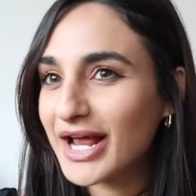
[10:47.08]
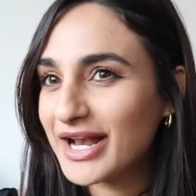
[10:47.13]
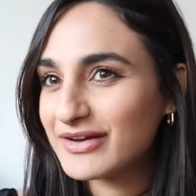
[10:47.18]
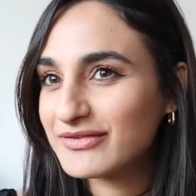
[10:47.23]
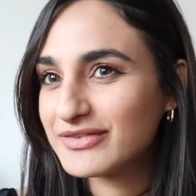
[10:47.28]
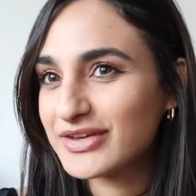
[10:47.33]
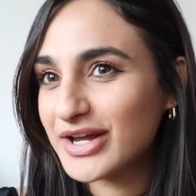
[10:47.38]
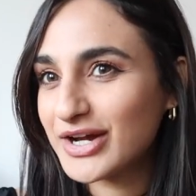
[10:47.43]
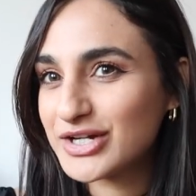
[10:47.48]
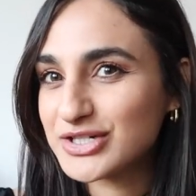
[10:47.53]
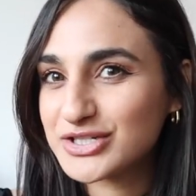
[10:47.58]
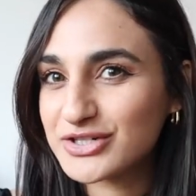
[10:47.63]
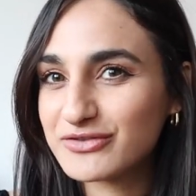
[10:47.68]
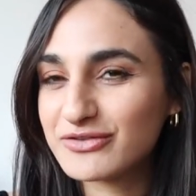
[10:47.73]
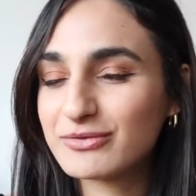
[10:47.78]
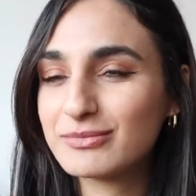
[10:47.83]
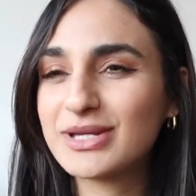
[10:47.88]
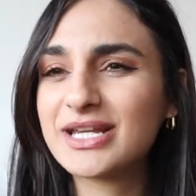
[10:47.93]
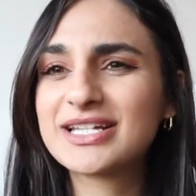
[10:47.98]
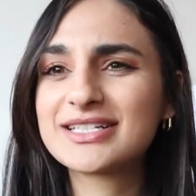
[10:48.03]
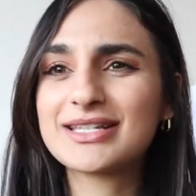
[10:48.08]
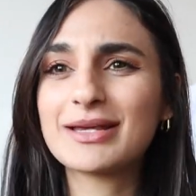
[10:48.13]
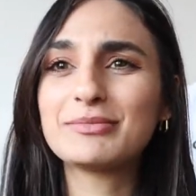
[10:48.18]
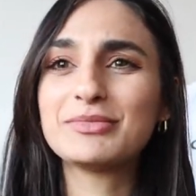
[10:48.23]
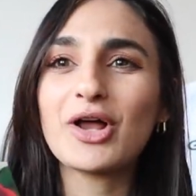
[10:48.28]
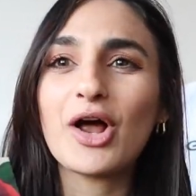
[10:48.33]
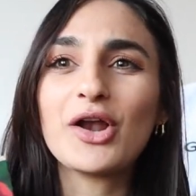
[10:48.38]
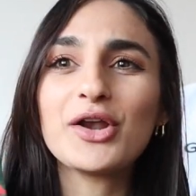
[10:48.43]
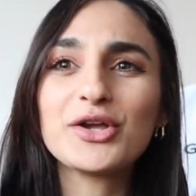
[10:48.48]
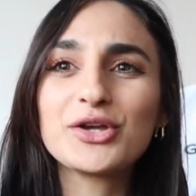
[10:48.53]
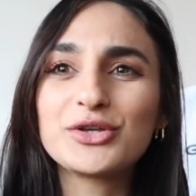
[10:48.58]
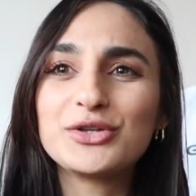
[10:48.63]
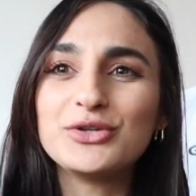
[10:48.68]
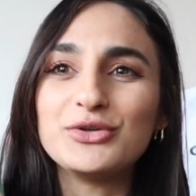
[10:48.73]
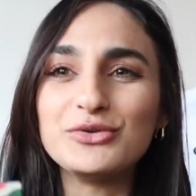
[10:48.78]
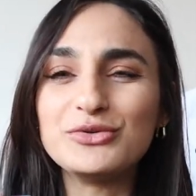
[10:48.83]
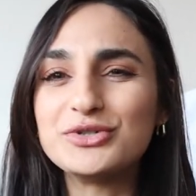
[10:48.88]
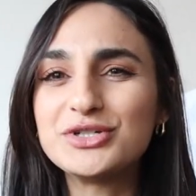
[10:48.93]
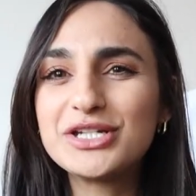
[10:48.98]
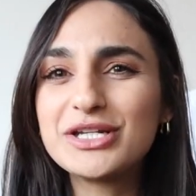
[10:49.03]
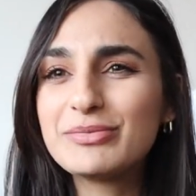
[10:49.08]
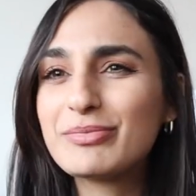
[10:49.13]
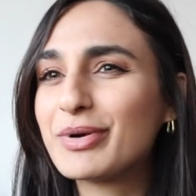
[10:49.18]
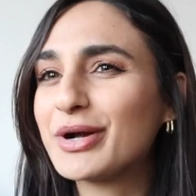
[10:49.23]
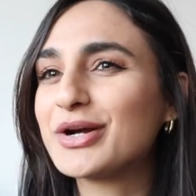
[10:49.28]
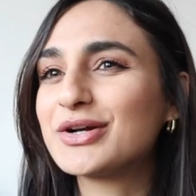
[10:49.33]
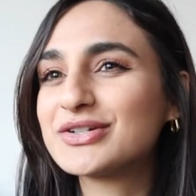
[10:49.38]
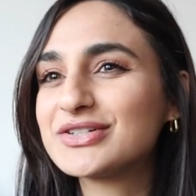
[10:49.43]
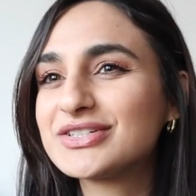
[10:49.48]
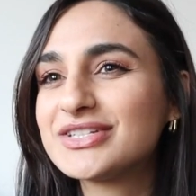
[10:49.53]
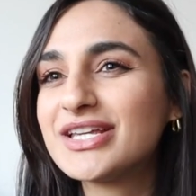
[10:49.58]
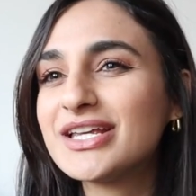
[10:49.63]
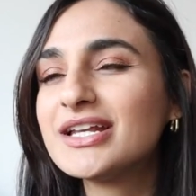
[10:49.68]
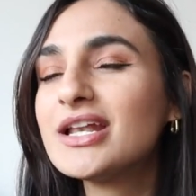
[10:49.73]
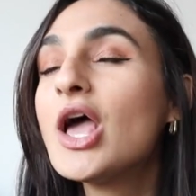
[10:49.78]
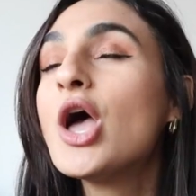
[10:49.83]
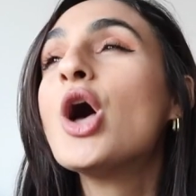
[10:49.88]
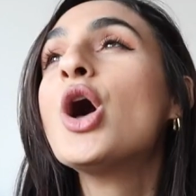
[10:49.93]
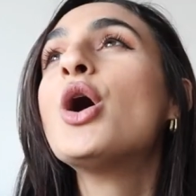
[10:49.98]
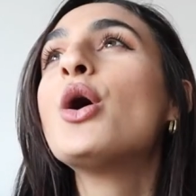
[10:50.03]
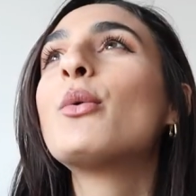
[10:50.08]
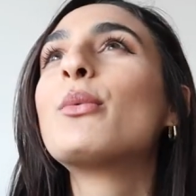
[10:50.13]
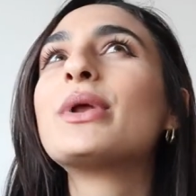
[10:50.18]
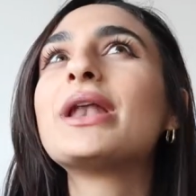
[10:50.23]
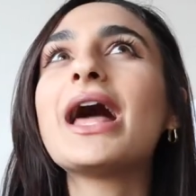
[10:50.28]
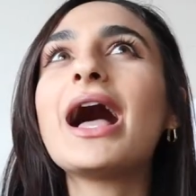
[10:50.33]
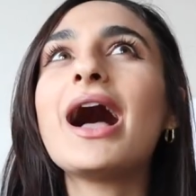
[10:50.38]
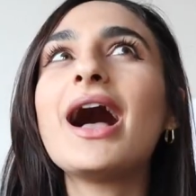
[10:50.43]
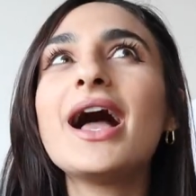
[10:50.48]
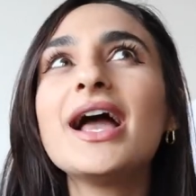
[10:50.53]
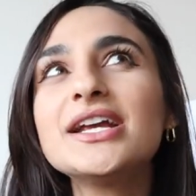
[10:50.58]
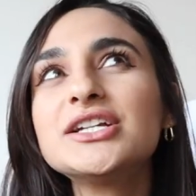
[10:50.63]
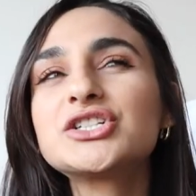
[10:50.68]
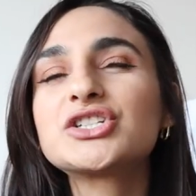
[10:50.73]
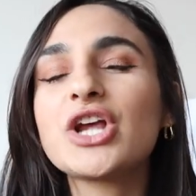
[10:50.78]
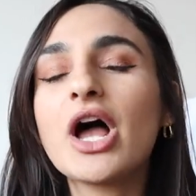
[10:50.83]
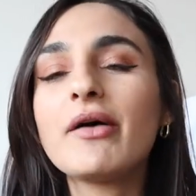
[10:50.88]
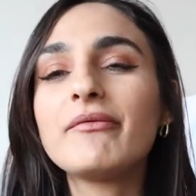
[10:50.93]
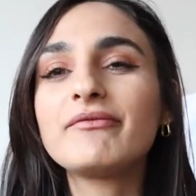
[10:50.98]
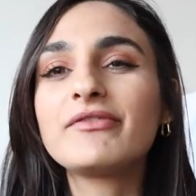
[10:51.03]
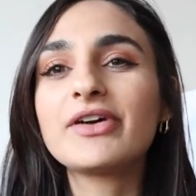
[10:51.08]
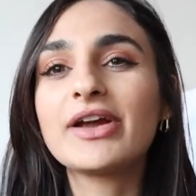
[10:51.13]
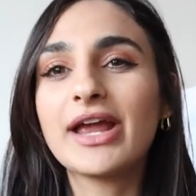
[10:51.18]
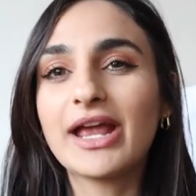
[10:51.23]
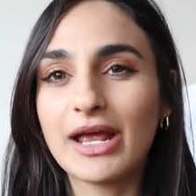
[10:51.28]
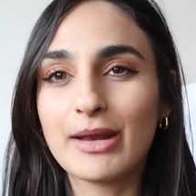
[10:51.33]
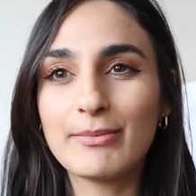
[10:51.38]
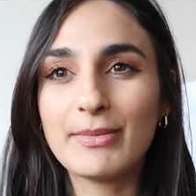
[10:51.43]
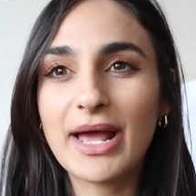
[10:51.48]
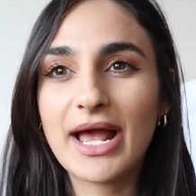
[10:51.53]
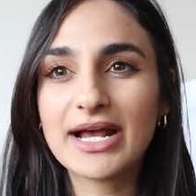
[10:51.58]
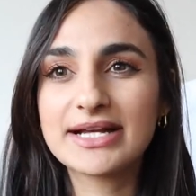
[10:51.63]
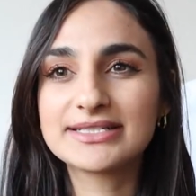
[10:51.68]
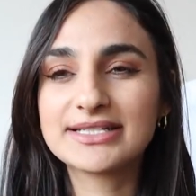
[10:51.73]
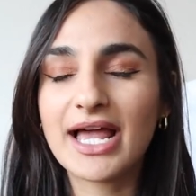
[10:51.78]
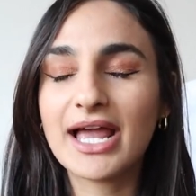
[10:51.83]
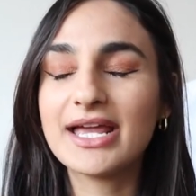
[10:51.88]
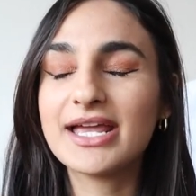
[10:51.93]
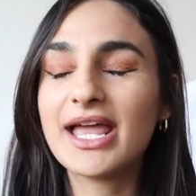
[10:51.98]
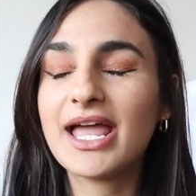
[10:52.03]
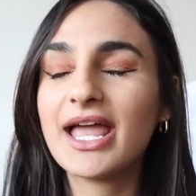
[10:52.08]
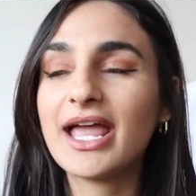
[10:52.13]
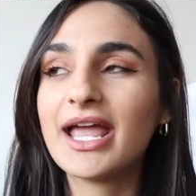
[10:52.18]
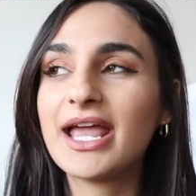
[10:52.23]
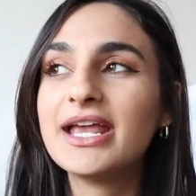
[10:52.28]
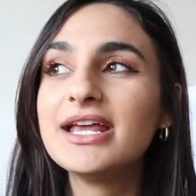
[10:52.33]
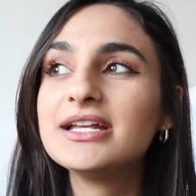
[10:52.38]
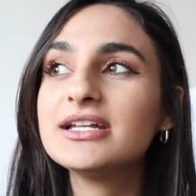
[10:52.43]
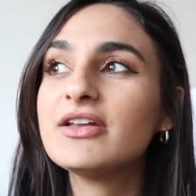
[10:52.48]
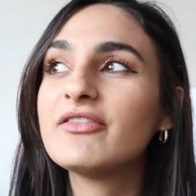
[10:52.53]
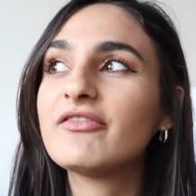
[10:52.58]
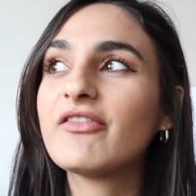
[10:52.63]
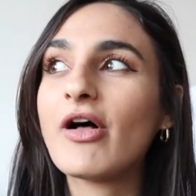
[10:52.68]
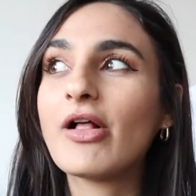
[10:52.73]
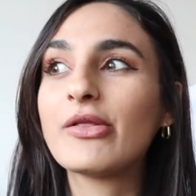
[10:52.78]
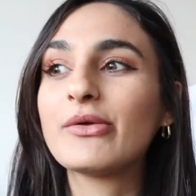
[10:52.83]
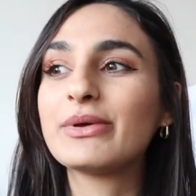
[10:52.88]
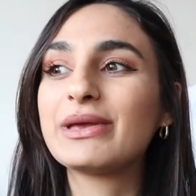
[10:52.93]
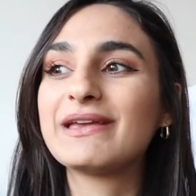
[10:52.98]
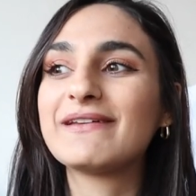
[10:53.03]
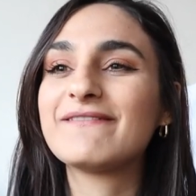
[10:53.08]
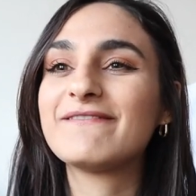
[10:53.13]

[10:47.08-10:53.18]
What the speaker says: out of character for me because I'm not a Gucci person. When I shop for handbags, I hate following